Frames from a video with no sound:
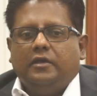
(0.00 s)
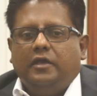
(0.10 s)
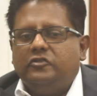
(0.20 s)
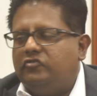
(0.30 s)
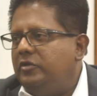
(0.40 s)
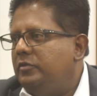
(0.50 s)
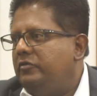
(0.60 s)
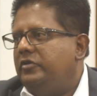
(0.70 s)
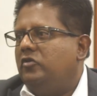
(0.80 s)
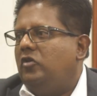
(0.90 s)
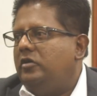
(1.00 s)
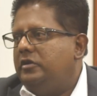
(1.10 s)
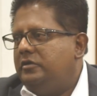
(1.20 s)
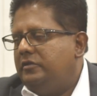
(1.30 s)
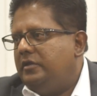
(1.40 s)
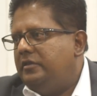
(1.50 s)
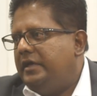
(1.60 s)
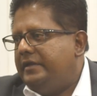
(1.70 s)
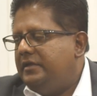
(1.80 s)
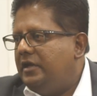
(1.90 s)
History will record that
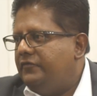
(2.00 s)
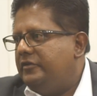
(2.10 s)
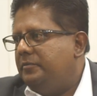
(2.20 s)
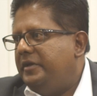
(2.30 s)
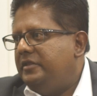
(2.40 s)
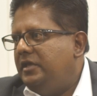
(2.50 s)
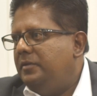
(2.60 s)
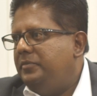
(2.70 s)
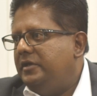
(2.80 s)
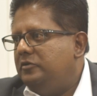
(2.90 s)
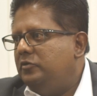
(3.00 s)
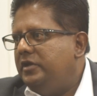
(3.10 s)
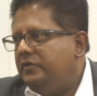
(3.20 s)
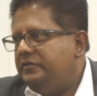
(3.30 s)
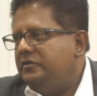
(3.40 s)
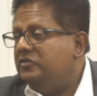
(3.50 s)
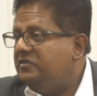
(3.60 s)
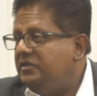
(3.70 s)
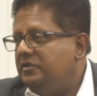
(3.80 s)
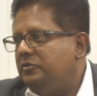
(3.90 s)
that effort by the APNU-AFC to
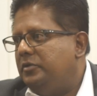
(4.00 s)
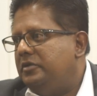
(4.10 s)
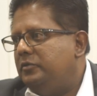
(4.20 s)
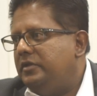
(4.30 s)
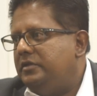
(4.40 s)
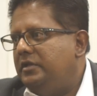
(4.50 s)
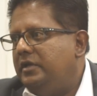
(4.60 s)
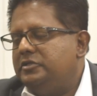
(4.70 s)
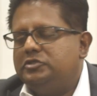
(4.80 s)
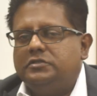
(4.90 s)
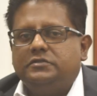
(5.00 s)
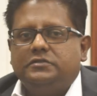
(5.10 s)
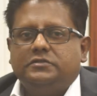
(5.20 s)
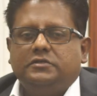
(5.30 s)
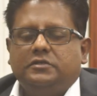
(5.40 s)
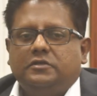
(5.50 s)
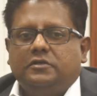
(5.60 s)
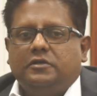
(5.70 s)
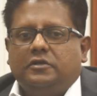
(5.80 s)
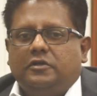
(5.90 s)
steal the 2020 elections
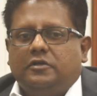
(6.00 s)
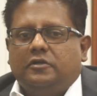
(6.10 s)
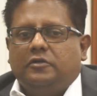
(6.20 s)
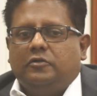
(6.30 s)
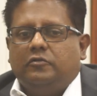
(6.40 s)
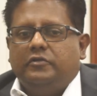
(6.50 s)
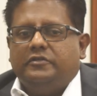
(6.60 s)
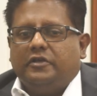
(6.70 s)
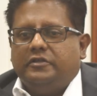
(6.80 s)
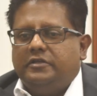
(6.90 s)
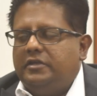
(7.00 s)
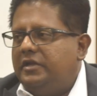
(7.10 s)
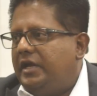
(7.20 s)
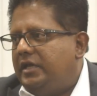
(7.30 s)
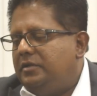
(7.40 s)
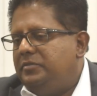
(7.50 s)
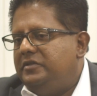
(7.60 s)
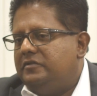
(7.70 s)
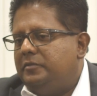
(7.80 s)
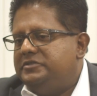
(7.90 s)
resulted in Guyana
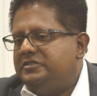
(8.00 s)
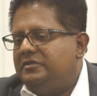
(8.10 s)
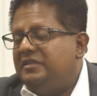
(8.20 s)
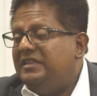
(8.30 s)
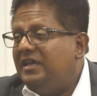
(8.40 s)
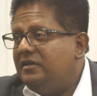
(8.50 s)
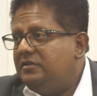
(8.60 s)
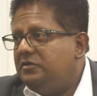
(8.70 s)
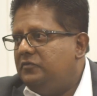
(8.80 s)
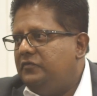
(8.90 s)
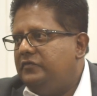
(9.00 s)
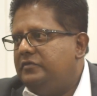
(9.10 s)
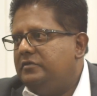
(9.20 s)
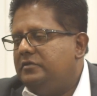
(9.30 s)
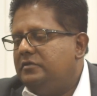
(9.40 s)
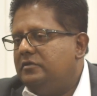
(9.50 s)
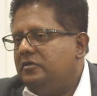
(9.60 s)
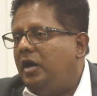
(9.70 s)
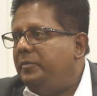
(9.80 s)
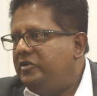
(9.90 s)
being subject to negative
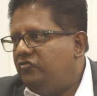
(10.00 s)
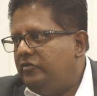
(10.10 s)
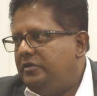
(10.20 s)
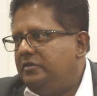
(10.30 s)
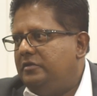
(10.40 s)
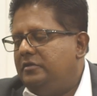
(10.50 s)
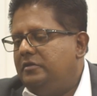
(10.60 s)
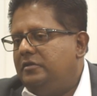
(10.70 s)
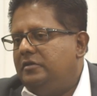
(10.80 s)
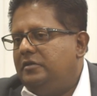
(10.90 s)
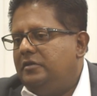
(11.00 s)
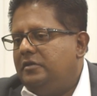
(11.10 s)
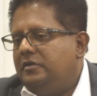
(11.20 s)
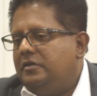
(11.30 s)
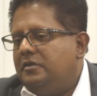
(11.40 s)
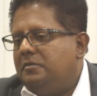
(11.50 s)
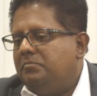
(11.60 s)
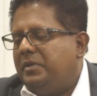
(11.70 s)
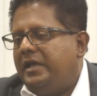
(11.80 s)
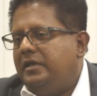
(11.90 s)
commentary
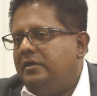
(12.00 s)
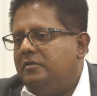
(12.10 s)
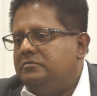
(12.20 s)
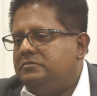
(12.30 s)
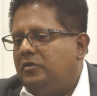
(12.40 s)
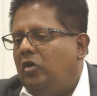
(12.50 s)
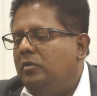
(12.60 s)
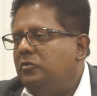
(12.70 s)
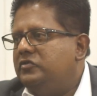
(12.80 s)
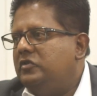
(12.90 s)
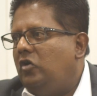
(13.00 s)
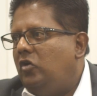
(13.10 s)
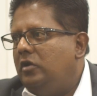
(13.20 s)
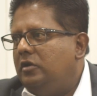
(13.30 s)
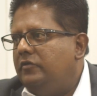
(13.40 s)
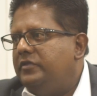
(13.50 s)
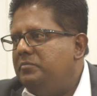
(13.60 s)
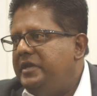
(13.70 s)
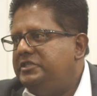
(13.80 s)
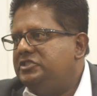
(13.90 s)
by almost all of the
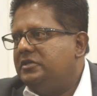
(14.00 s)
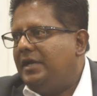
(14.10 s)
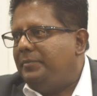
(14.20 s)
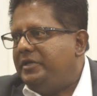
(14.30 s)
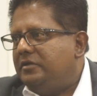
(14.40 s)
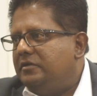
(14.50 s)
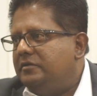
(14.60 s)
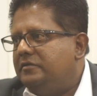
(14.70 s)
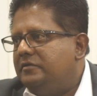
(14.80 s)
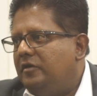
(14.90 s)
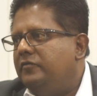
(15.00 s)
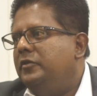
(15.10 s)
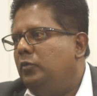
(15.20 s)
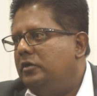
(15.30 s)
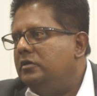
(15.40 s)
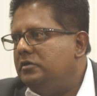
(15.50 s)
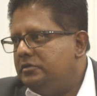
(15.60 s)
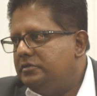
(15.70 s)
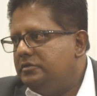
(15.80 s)
major capitals of the world.